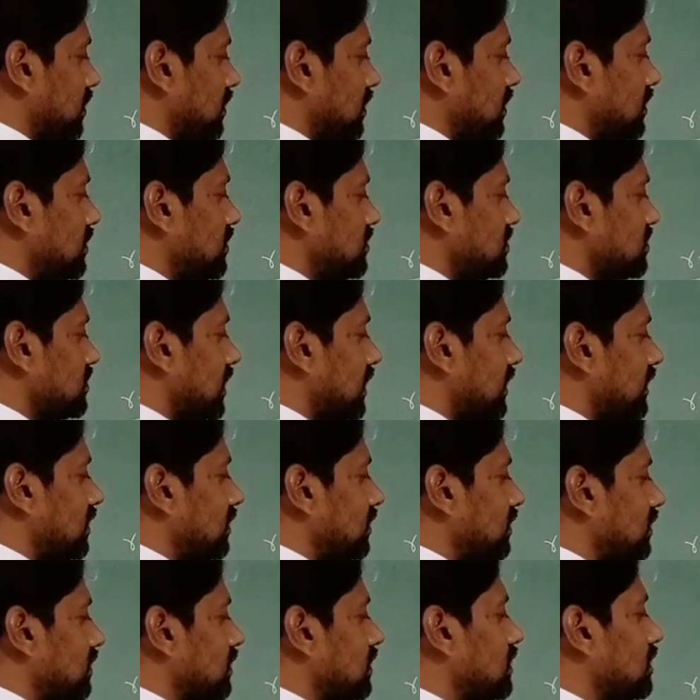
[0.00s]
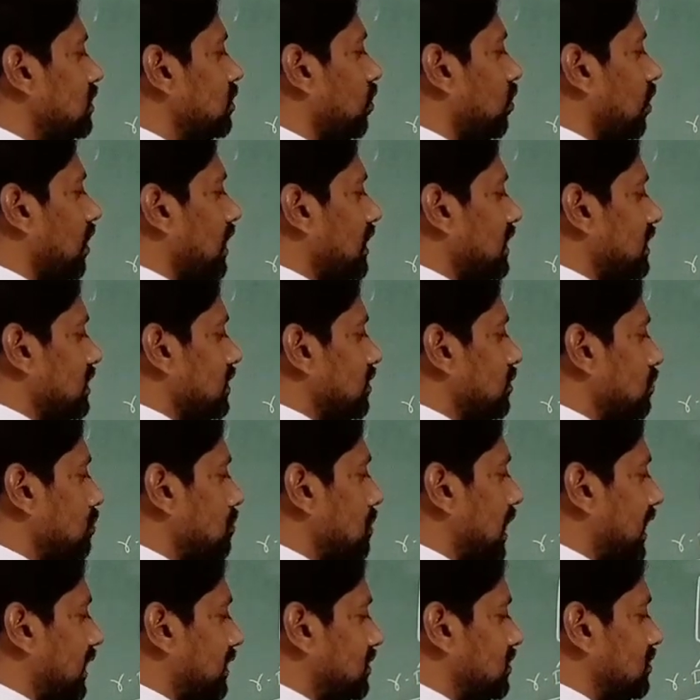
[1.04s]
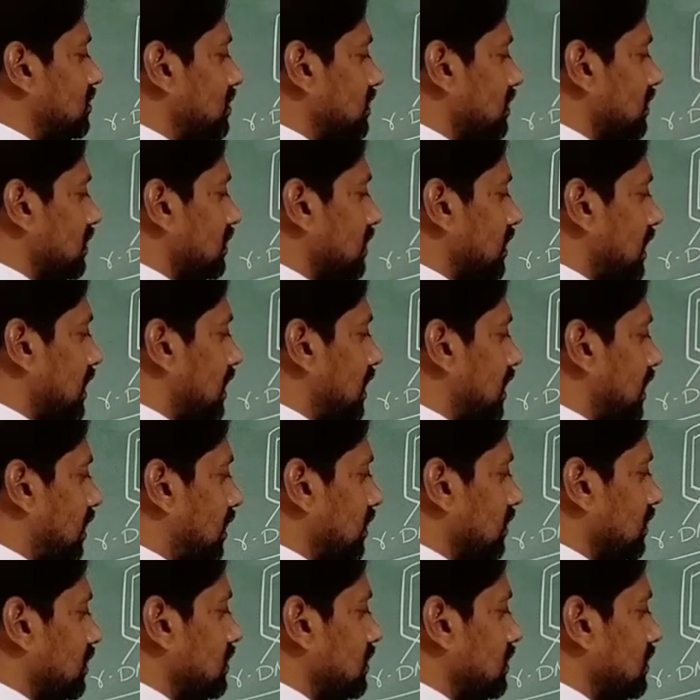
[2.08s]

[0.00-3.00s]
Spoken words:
Inside E. coli bacteria.